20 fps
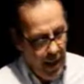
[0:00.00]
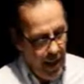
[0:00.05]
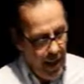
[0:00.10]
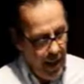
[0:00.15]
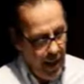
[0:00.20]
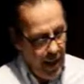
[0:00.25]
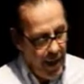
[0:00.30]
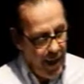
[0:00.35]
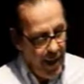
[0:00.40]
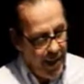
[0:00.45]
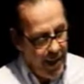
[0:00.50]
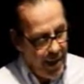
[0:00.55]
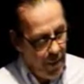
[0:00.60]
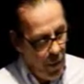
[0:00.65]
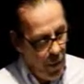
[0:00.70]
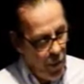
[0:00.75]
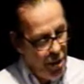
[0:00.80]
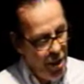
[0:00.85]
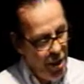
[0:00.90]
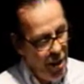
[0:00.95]
And
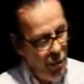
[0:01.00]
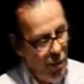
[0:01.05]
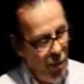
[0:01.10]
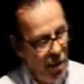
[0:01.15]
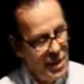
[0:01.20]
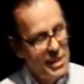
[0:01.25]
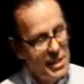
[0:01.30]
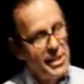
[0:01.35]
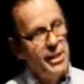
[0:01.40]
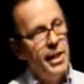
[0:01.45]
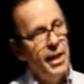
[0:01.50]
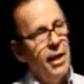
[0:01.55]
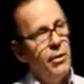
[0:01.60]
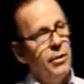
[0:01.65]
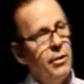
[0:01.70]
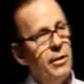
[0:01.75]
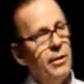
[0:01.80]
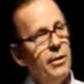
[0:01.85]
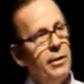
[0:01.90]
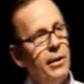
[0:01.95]
ammonia, we'll see
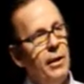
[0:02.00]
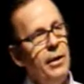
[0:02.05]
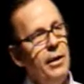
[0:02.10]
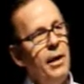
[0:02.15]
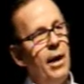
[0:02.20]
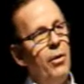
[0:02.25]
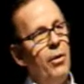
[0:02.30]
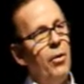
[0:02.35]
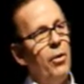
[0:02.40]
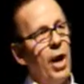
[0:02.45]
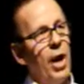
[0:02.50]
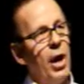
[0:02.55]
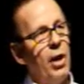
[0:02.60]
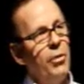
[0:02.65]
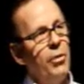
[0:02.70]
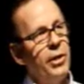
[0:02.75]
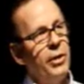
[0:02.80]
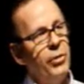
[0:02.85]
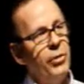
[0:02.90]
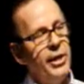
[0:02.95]

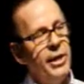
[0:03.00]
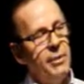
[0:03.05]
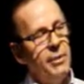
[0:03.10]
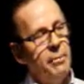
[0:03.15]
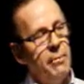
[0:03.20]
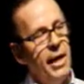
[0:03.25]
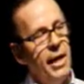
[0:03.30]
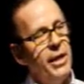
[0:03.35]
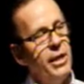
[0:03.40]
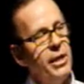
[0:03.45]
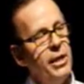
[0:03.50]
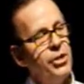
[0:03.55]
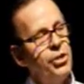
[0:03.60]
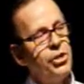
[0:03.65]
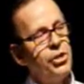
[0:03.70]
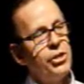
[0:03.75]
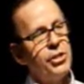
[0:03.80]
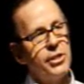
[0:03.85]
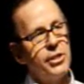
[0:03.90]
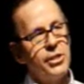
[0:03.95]
how we can manage
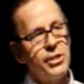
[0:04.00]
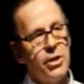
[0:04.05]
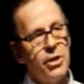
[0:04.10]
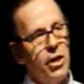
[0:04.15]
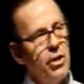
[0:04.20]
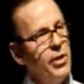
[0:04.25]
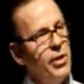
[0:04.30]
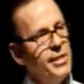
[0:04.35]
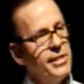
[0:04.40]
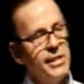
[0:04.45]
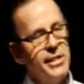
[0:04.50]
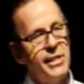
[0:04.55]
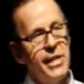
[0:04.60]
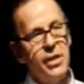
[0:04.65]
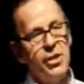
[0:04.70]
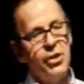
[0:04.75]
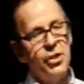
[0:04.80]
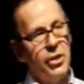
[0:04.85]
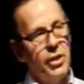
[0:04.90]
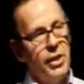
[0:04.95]
slurries
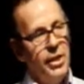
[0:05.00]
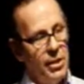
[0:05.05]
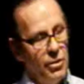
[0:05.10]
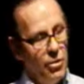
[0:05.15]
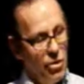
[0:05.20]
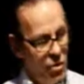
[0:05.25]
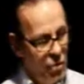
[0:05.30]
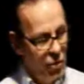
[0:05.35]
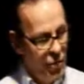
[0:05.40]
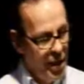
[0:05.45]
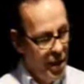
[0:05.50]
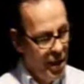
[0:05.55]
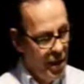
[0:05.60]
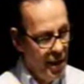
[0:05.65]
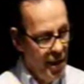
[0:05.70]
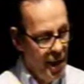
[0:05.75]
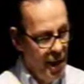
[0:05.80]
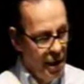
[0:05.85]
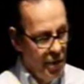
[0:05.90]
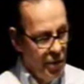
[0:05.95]
essentially and urea